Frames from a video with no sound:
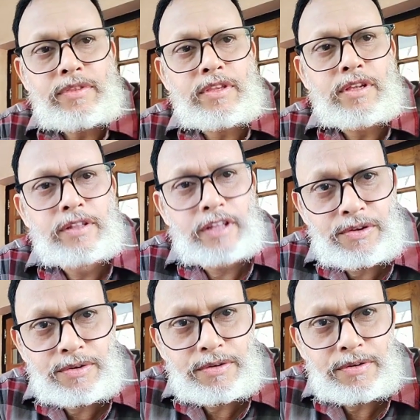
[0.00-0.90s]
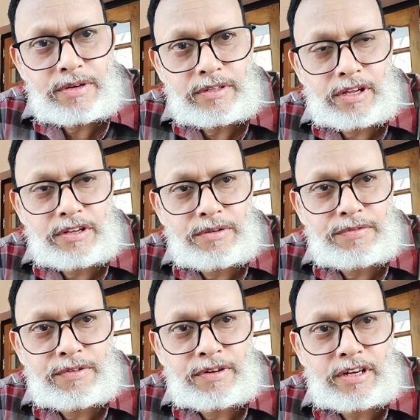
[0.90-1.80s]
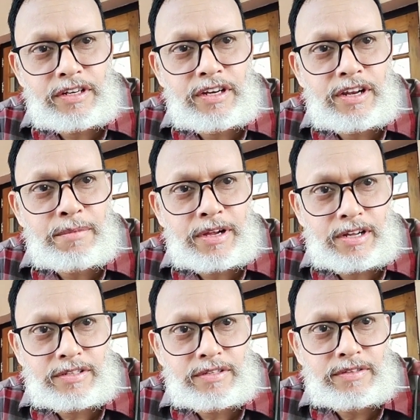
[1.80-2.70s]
Thank you for attending my class.